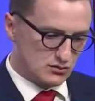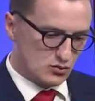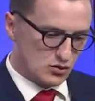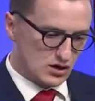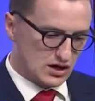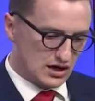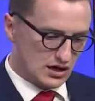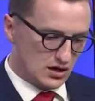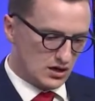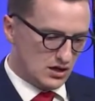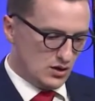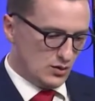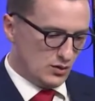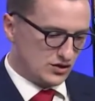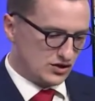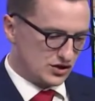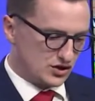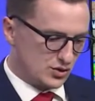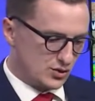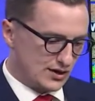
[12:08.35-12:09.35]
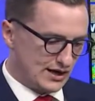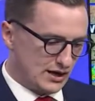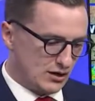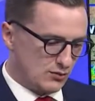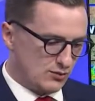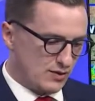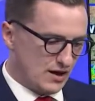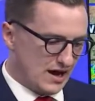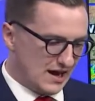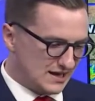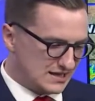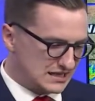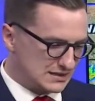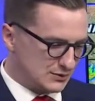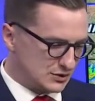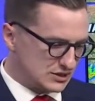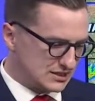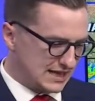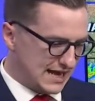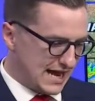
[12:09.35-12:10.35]
warning with a tornado
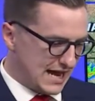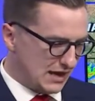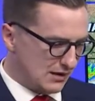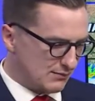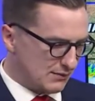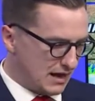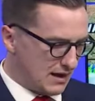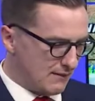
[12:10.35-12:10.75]
possible tag.